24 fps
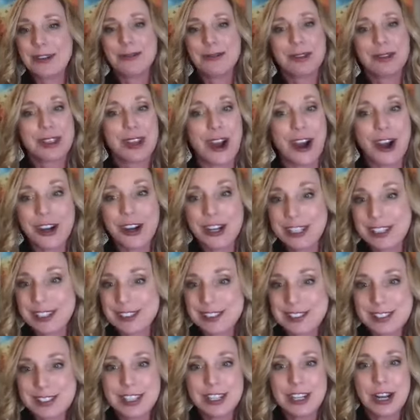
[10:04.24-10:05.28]
know with
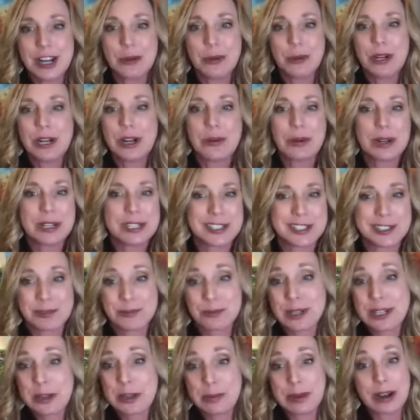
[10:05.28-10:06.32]
artists, you know, we don't want to just
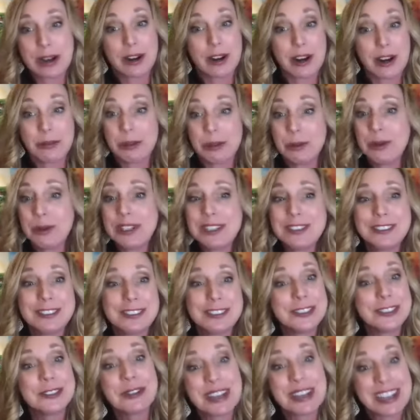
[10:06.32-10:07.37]
read about art. We want to
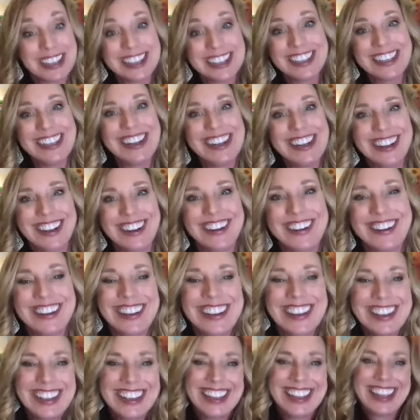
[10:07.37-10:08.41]
do it, you know,
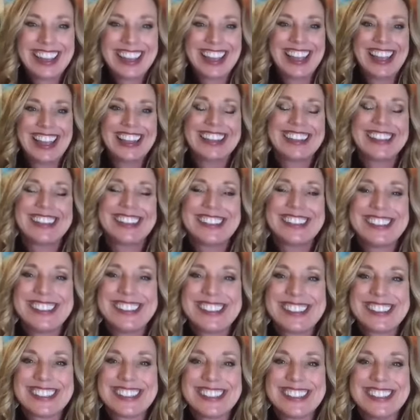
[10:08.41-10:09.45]

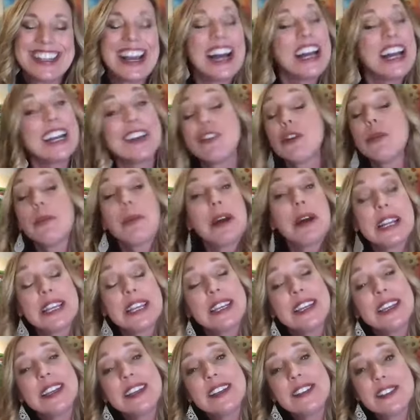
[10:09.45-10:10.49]
and not
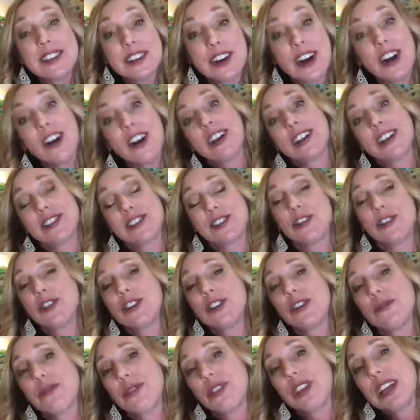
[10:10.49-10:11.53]
everybody is an artist or
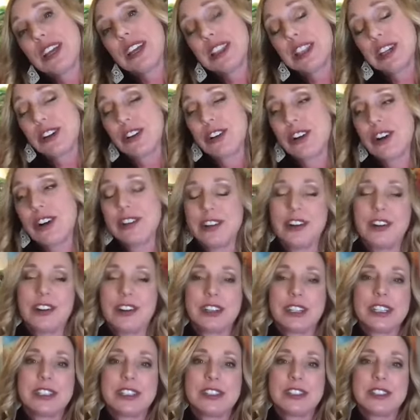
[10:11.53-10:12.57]
don't think they're an
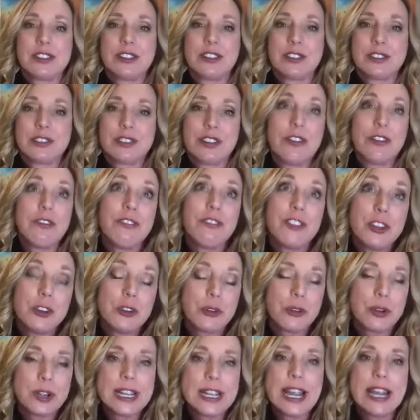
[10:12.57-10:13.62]
artist or don't
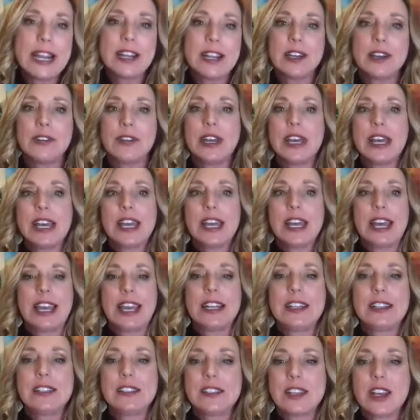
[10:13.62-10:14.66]
feel creative.
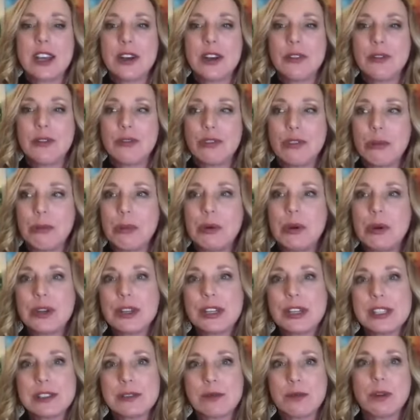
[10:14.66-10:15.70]
And so the
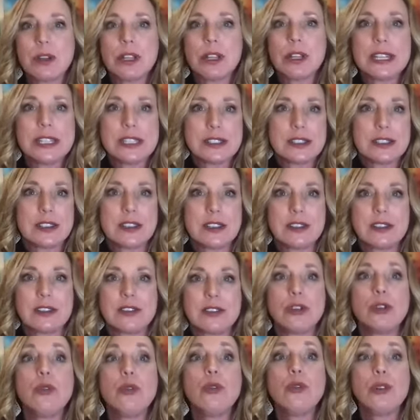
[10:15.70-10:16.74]
book is really just a
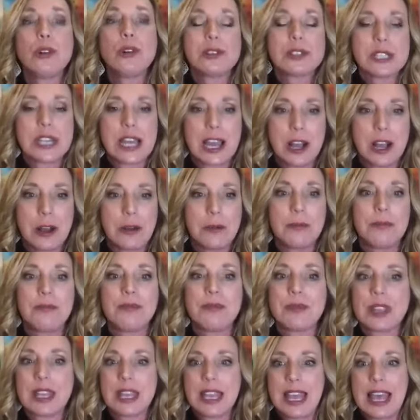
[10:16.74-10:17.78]
tool to help
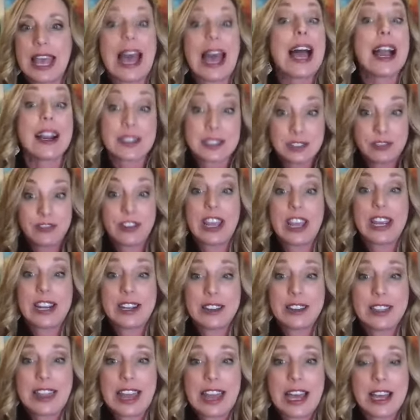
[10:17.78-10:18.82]

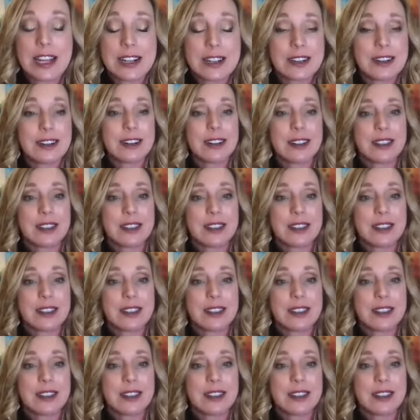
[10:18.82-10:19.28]
activate that